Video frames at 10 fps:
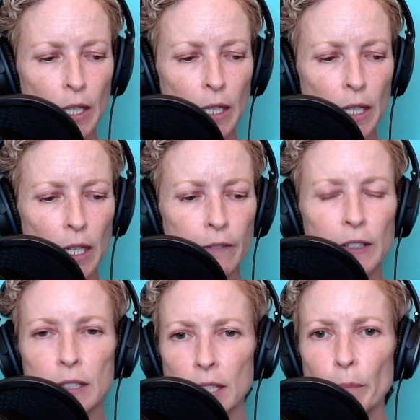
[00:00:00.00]
If
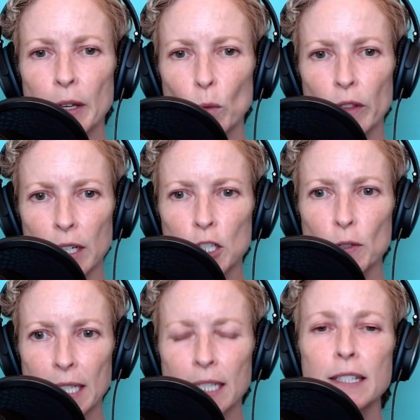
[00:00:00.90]
it's something where the
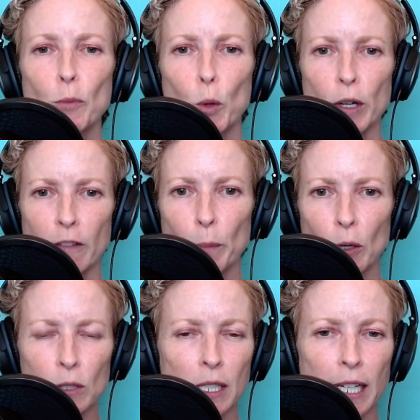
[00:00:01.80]
injury is the point of the pose,